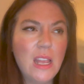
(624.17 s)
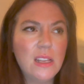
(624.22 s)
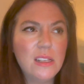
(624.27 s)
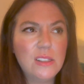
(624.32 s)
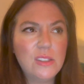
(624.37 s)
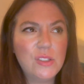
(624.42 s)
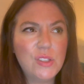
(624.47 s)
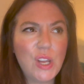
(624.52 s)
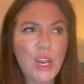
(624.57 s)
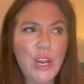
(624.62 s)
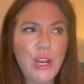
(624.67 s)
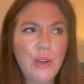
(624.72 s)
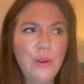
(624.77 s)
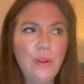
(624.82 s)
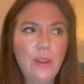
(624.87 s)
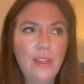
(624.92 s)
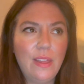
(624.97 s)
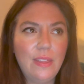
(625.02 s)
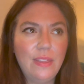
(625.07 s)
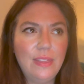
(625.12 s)
So
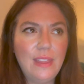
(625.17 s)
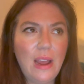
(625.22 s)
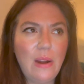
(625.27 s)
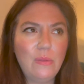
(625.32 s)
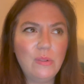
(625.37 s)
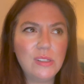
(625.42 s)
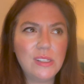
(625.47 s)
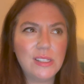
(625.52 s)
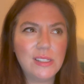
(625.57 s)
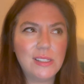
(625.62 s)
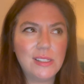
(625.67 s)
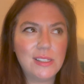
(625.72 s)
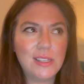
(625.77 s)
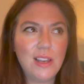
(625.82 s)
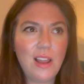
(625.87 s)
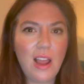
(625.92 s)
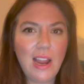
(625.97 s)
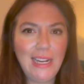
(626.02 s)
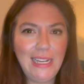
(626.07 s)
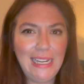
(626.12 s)
that was a
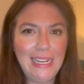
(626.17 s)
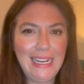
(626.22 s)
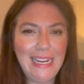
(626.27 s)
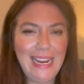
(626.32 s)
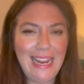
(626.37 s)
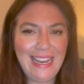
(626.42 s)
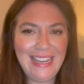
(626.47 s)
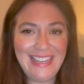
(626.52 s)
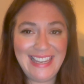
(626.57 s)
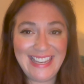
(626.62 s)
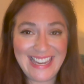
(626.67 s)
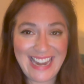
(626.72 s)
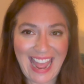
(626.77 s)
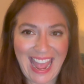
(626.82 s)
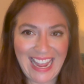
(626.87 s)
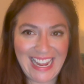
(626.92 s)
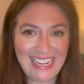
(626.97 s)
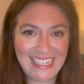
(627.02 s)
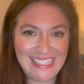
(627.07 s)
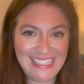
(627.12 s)
slightly
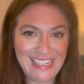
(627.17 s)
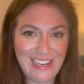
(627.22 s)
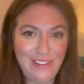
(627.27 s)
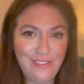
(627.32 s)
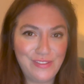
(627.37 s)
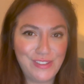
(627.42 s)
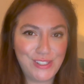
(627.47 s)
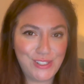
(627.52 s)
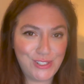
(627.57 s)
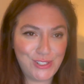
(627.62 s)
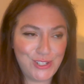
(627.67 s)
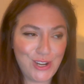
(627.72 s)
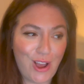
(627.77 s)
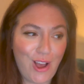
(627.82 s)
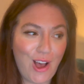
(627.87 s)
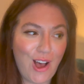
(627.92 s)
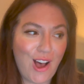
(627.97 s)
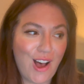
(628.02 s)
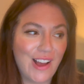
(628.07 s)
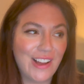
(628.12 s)
negative
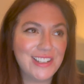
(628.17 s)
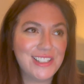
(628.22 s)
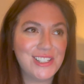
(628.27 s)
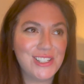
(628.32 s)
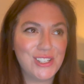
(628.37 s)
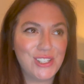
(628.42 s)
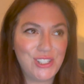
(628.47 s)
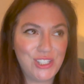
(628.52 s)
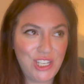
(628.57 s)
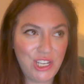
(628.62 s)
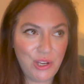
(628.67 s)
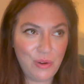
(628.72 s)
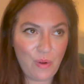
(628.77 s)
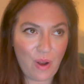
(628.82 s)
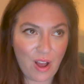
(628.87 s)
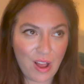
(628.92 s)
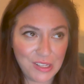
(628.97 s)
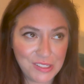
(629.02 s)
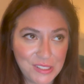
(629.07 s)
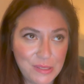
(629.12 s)
start to
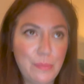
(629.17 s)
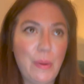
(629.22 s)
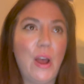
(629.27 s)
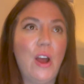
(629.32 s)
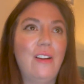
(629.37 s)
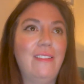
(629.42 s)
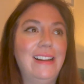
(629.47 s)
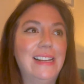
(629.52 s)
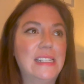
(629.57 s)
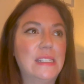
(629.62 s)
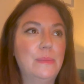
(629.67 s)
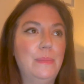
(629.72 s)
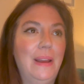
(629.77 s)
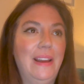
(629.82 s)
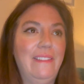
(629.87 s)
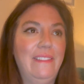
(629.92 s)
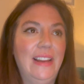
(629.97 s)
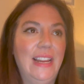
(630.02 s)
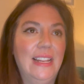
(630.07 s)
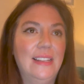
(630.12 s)
our spa
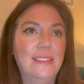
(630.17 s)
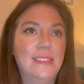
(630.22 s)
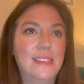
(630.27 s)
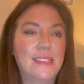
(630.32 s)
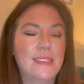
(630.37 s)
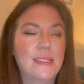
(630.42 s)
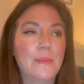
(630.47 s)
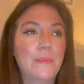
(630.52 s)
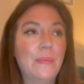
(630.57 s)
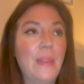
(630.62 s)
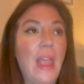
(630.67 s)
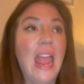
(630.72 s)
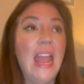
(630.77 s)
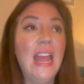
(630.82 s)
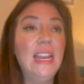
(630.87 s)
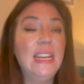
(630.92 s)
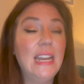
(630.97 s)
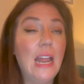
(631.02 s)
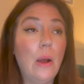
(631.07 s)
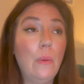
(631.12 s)
experience.
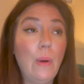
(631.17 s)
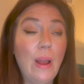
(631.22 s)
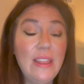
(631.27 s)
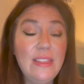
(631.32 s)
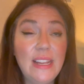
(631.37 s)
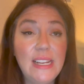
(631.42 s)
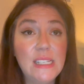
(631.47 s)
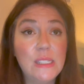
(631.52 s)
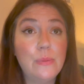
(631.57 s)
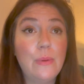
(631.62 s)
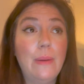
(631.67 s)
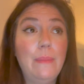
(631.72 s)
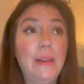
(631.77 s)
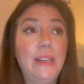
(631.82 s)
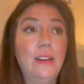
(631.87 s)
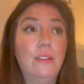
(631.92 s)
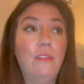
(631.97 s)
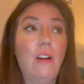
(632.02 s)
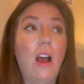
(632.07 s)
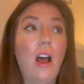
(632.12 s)
Now, when these
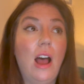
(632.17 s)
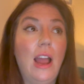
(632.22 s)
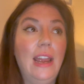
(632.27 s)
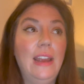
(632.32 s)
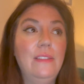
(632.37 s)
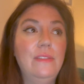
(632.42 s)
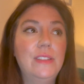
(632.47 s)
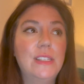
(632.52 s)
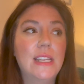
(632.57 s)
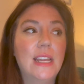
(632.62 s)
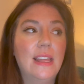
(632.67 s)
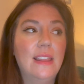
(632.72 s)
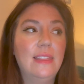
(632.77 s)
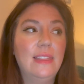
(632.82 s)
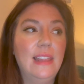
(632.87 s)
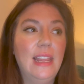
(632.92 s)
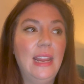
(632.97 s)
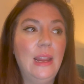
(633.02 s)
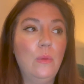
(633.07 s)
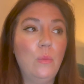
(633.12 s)
women arrived,
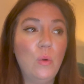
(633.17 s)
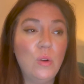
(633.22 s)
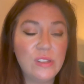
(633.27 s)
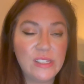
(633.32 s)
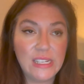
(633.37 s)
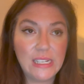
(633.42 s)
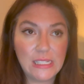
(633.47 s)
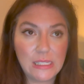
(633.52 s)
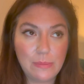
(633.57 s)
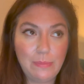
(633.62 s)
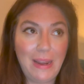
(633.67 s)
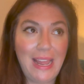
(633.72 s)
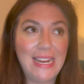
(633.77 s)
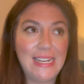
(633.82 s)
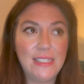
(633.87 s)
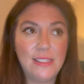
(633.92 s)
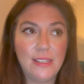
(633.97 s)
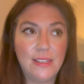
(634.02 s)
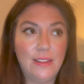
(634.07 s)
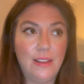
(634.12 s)
it was
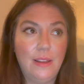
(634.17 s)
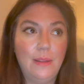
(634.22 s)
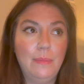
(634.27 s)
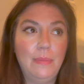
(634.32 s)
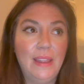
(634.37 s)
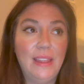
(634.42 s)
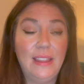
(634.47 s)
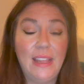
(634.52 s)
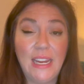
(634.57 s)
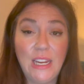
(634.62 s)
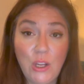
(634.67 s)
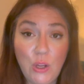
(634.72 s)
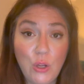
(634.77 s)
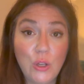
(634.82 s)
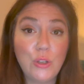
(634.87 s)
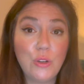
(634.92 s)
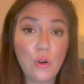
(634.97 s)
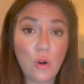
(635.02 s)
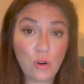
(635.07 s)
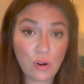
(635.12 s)
explained to them that they
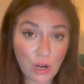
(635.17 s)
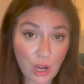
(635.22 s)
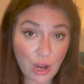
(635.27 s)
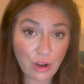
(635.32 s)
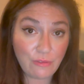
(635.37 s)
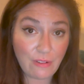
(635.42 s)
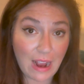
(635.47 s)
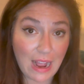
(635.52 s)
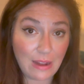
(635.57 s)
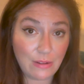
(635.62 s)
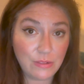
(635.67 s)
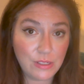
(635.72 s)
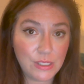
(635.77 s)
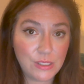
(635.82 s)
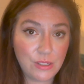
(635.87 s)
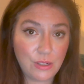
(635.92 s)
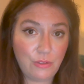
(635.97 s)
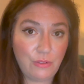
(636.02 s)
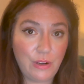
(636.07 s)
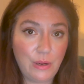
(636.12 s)
could not go round
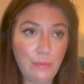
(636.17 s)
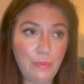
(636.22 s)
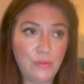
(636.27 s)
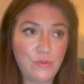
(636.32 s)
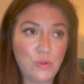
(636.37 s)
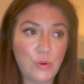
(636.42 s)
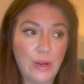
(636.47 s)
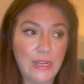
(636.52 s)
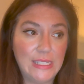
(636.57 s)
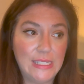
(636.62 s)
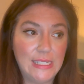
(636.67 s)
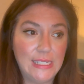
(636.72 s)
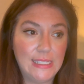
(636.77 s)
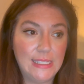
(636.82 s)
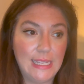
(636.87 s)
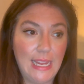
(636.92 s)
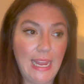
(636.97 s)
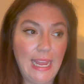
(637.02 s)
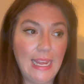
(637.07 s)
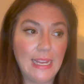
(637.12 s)
as a group of
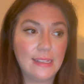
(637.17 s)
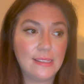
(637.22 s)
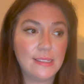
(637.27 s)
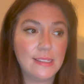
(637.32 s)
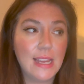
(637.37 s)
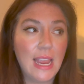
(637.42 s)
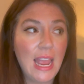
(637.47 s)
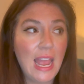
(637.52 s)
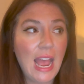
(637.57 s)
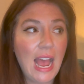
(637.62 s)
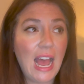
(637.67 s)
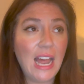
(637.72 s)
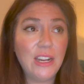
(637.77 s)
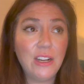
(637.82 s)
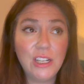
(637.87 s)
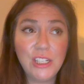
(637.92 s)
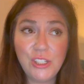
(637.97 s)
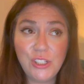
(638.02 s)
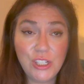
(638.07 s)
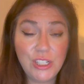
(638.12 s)
26. And
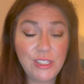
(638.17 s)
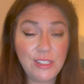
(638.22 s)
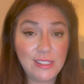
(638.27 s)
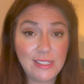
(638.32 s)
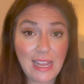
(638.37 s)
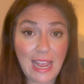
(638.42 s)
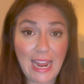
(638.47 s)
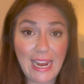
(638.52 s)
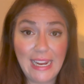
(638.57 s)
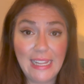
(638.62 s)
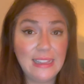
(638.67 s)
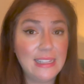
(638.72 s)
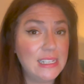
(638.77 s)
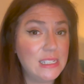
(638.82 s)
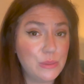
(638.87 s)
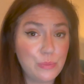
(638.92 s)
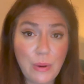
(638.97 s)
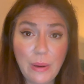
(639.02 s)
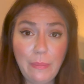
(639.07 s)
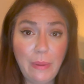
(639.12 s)
I should say,
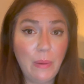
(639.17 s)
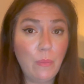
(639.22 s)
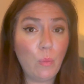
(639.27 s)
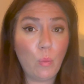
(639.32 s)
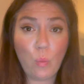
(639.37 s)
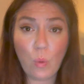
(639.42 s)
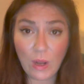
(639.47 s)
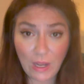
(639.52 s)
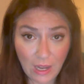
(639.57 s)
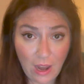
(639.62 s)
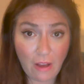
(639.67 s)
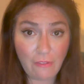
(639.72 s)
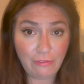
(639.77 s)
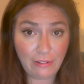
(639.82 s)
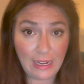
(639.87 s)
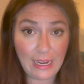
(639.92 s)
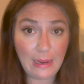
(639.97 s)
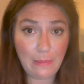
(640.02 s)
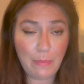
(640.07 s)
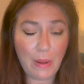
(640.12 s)
these women were
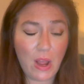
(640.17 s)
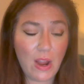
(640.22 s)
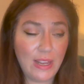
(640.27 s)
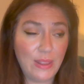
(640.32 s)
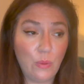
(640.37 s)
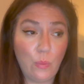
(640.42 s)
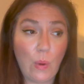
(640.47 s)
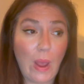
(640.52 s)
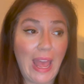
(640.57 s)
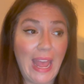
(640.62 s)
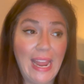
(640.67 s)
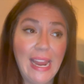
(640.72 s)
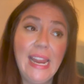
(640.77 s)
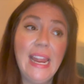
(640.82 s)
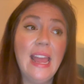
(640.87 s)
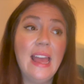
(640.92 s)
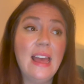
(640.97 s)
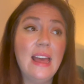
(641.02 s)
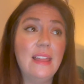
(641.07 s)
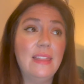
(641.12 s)
lovely, by the way.
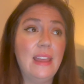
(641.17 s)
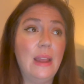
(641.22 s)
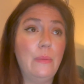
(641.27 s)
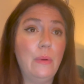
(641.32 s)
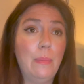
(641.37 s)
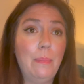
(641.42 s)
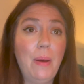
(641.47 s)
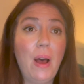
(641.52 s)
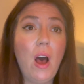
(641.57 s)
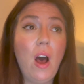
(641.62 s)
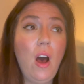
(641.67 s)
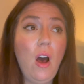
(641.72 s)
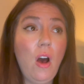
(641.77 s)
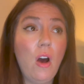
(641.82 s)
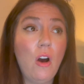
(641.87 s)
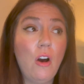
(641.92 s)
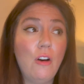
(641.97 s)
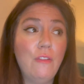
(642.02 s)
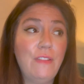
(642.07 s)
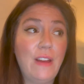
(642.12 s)
They were part
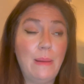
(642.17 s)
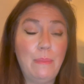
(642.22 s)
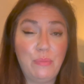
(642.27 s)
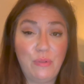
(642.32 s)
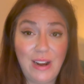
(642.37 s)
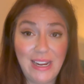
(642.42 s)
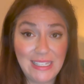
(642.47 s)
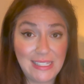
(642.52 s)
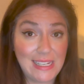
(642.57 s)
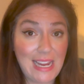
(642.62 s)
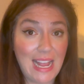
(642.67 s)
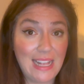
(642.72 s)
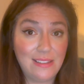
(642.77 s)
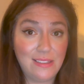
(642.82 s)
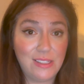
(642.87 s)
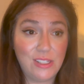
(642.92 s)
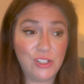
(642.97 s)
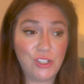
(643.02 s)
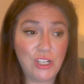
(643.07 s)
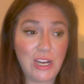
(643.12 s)
of a breast
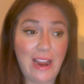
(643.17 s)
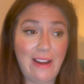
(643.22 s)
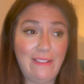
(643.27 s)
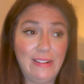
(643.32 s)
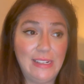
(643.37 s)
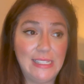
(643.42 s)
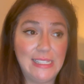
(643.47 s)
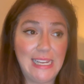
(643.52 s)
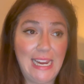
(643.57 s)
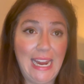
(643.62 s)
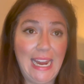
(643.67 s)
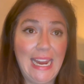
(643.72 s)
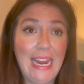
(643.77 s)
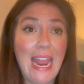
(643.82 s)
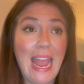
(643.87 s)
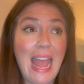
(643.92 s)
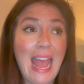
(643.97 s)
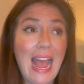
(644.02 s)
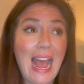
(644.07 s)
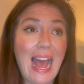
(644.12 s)
cancer charity,
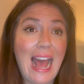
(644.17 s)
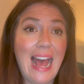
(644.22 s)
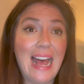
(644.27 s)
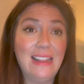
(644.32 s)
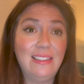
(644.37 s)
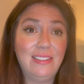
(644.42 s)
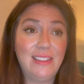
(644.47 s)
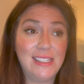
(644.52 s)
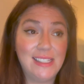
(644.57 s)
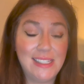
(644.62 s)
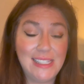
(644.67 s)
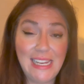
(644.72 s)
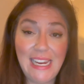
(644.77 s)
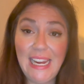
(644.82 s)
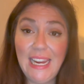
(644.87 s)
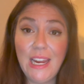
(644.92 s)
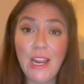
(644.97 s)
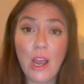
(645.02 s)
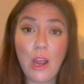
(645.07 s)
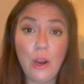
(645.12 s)
and the
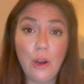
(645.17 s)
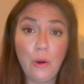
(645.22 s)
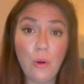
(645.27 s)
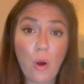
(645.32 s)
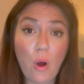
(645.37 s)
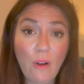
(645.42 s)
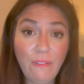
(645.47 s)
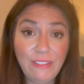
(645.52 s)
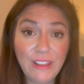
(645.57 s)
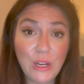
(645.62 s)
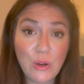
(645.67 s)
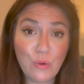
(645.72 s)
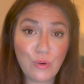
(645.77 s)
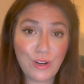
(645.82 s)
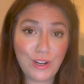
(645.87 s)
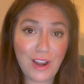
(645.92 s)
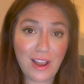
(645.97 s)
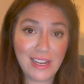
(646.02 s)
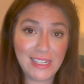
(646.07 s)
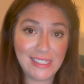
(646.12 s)
CEO of the
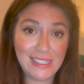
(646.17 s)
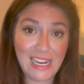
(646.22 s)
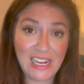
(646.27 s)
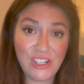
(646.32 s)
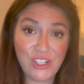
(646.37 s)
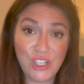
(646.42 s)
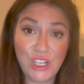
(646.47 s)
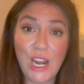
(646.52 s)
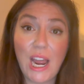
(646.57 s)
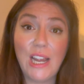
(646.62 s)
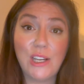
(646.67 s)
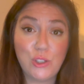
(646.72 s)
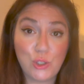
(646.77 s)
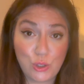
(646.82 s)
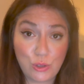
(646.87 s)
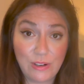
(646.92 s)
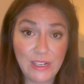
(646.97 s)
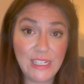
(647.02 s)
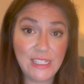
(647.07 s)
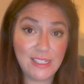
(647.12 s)
organisation had
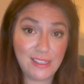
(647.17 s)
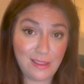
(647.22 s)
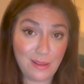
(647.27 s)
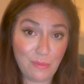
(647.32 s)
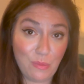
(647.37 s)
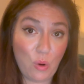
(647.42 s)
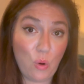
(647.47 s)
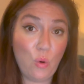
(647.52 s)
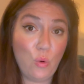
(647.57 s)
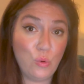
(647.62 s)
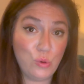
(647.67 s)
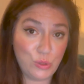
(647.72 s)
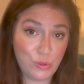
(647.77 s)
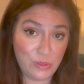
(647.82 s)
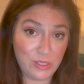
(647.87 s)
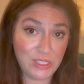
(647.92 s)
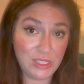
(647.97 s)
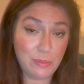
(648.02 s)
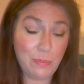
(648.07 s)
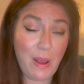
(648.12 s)
treated them all to
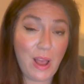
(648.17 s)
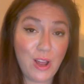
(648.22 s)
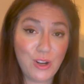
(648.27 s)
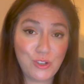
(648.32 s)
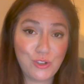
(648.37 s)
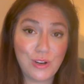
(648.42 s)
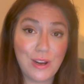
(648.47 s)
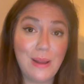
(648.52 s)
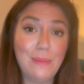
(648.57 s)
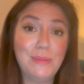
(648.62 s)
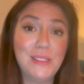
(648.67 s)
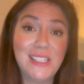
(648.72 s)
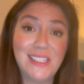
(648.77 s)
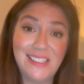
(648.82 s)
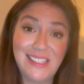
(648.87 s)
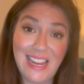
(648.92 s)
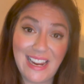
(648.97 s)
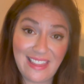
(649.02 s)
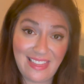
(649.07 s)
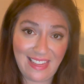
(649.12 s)
a spa trip to
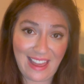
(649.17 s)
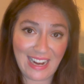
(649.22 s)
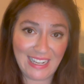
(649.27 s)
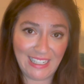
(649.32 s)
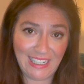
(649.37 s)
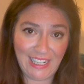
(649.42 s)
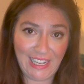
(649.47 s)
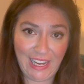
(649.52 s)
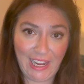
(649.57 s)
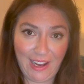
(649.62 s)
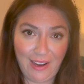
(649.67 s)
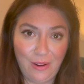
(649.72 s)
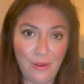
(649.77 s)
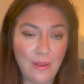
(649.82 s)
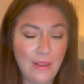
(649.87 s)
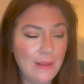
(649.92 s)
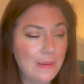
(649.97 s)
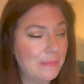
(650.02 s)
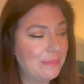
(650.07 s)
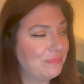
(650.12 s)
say thank you.
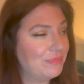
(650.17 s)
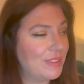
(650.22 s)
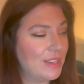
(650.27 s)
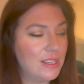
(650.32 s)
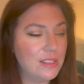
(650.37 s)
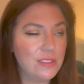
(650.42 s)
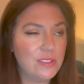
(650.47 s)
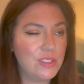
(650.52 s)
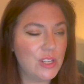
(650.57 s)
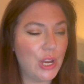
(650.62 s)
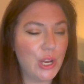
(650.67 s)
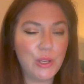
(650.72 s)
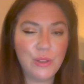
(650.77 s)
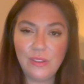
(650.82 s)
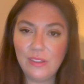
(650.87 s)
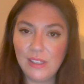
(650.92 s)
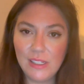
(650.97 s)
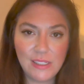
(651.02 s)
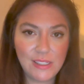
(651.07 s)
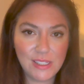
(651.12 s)
So
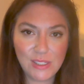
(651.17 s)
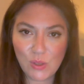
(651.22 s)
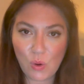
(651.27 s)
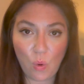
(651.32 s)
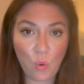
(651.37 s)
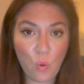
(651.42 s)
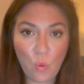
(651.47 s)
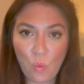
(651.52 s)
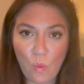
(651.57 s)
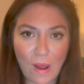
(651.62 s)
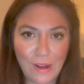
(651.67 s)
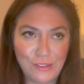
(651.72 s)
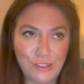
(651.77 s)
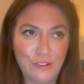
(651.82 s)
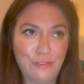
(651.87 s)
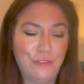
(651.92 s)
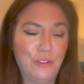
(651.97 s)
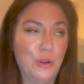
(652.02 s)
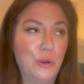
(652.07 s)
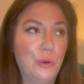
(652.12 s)
this is all
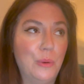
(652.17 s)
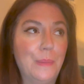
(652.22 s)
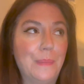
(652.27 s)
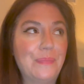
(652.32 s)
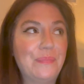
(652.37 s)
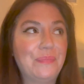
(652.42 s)
wonderful.